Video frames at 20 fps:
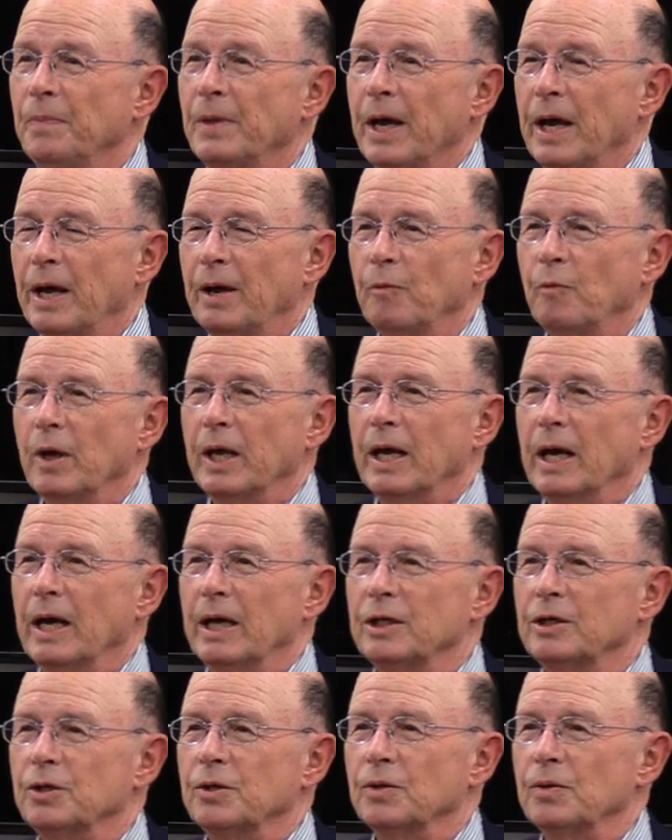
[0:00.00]
and we
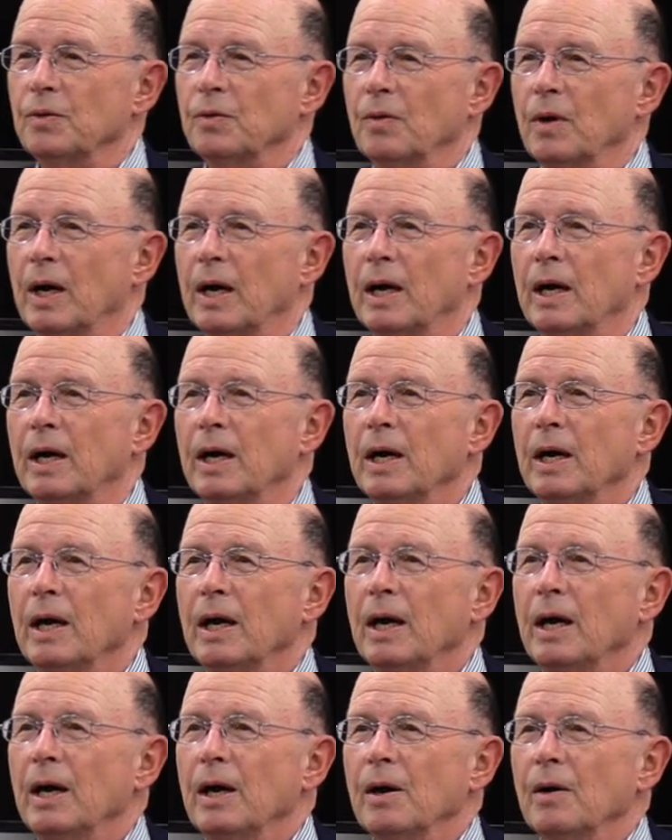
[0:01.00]
had to."
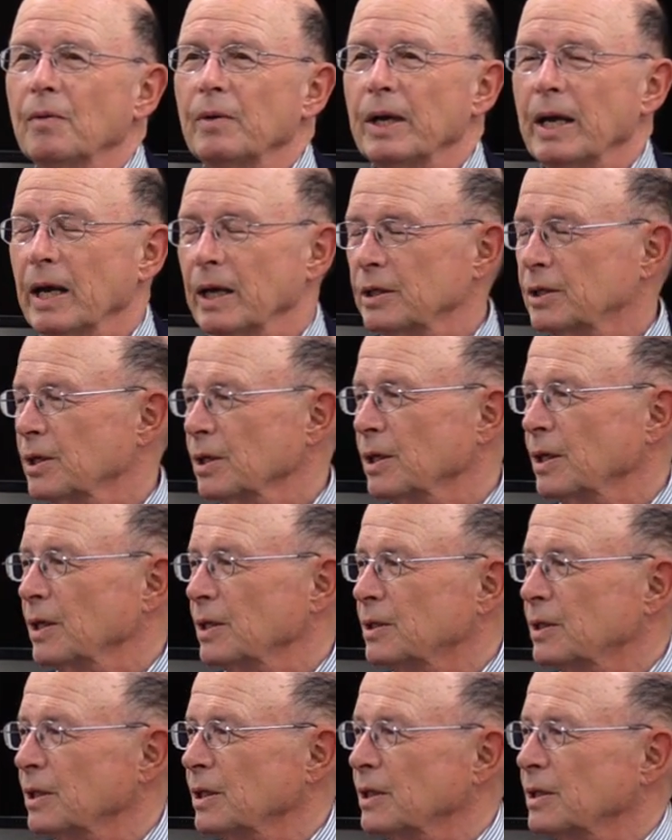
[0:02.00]
Uh, we had
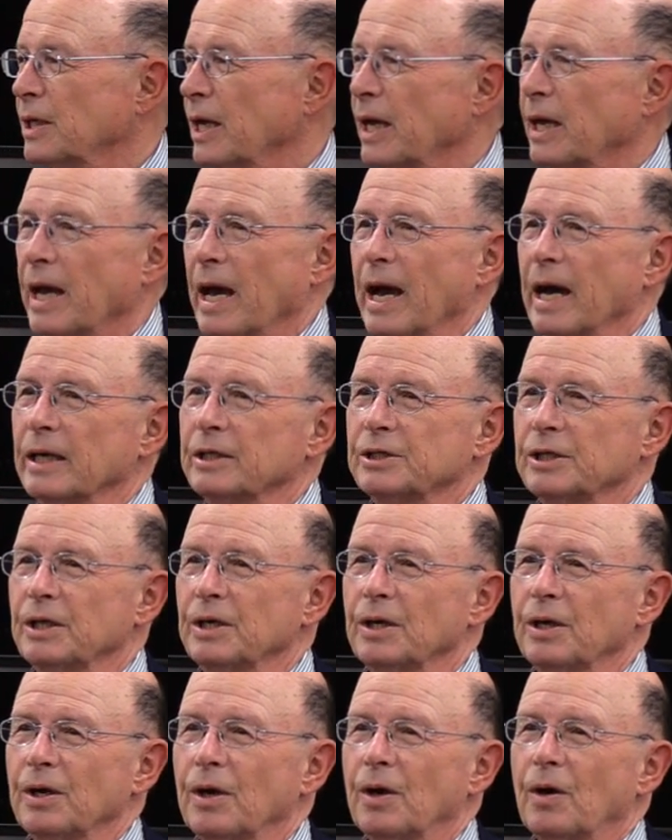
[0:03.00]
to, to take
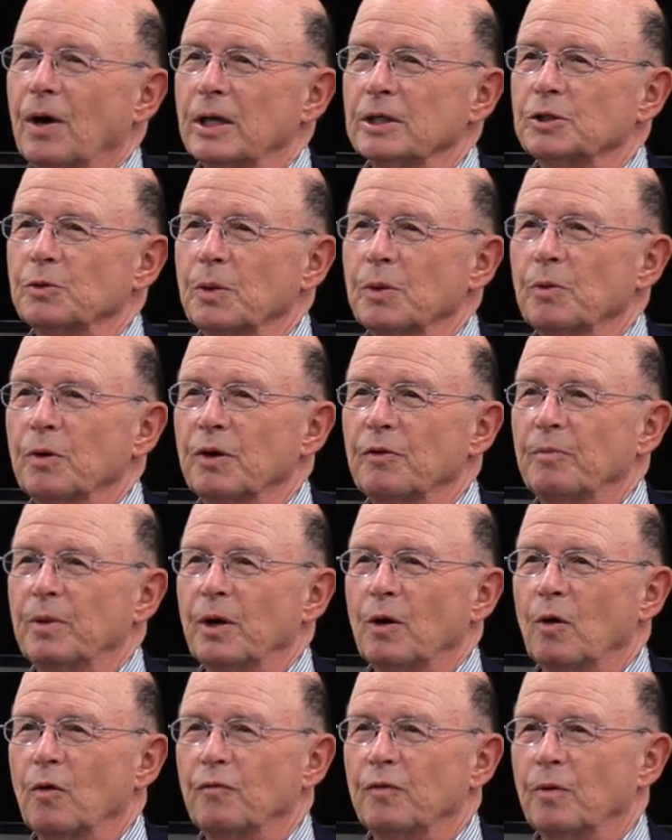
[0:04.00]
action or else we would have
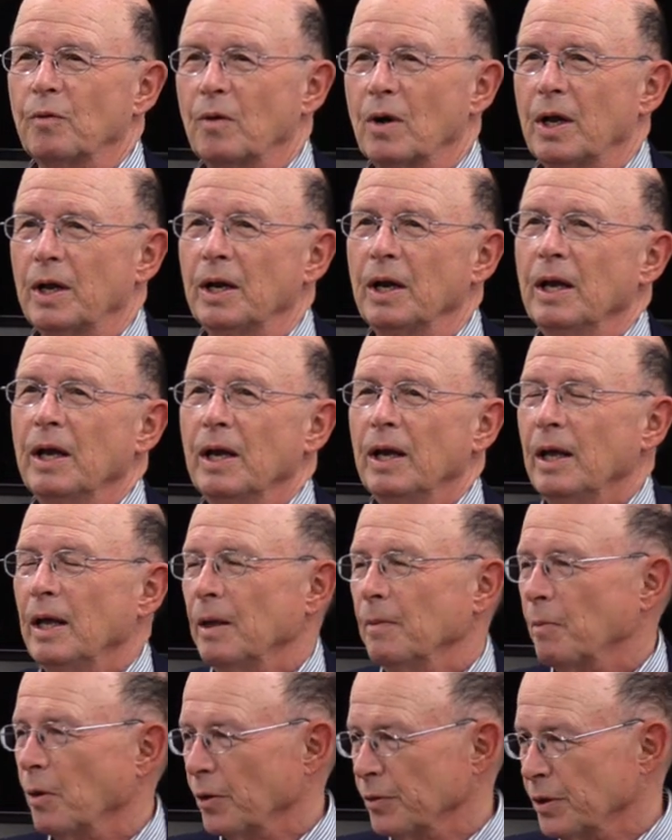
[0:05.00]
been overrun.
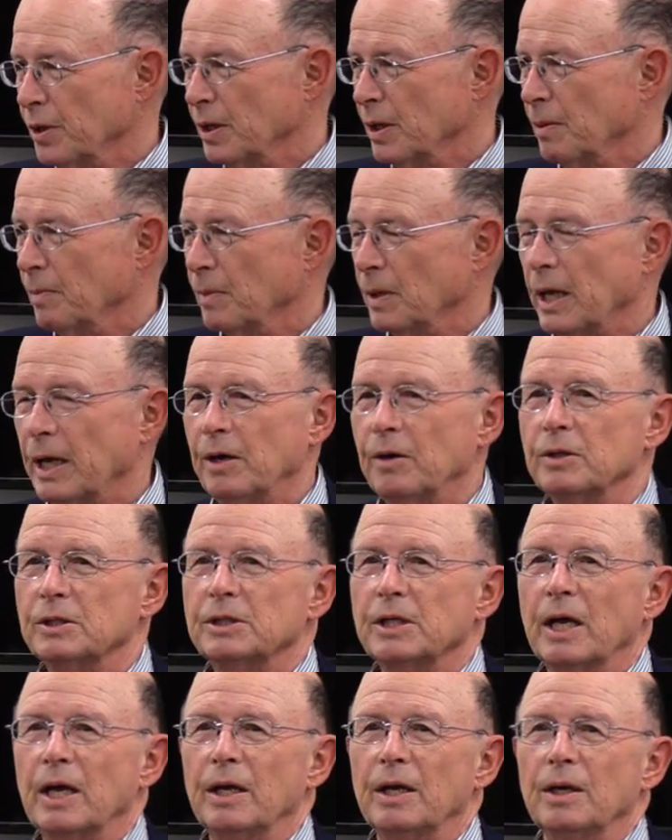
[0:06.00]
Both of them later
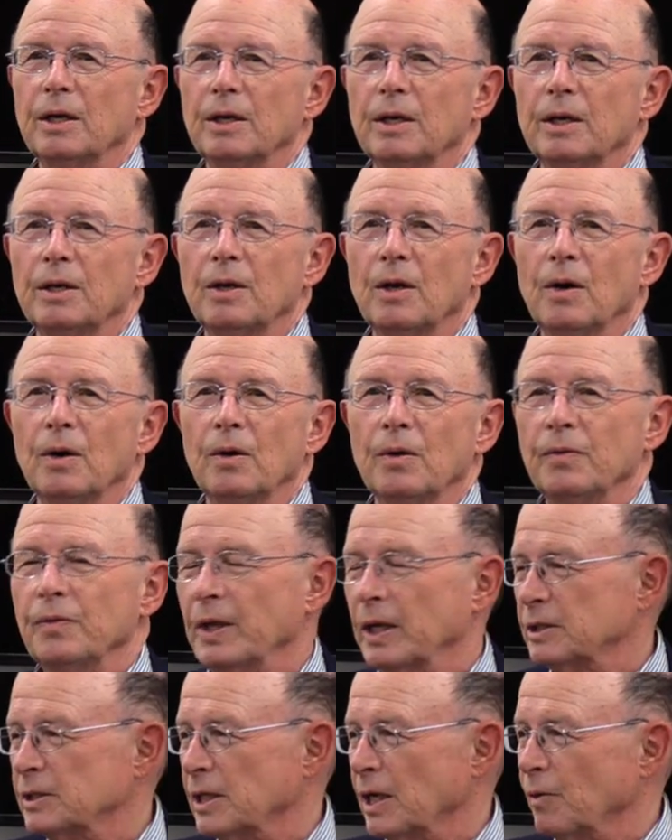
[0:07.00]
said, no,
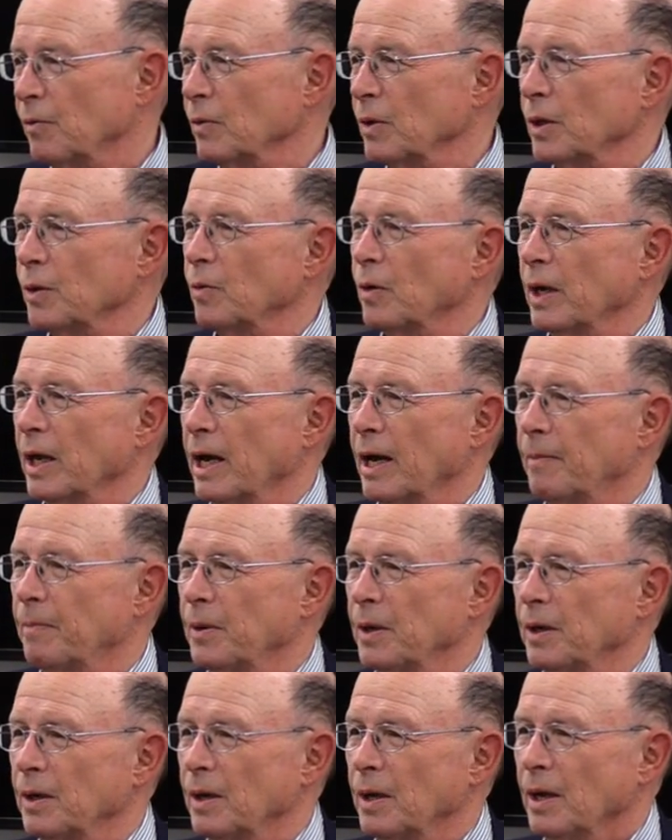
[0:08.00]
that's not really what
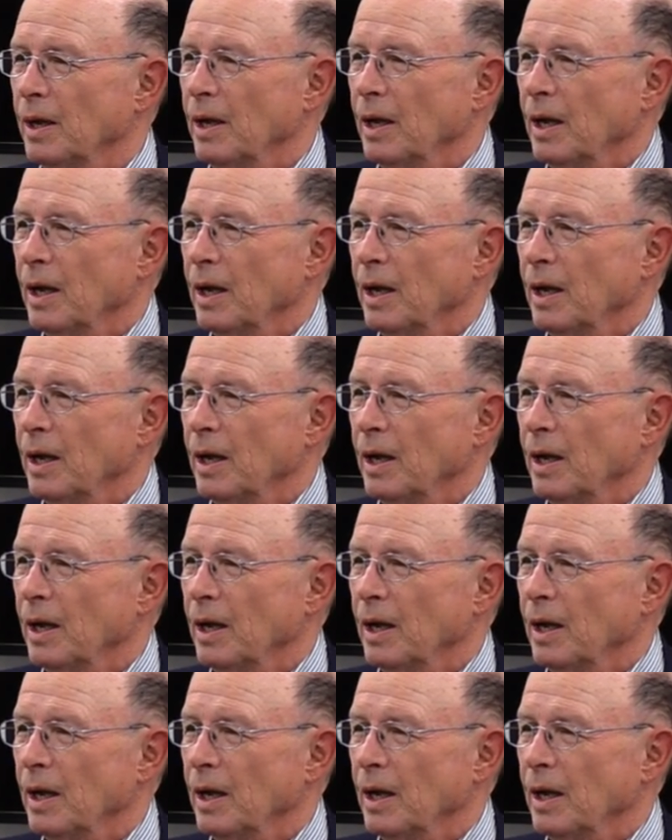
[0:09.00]
happened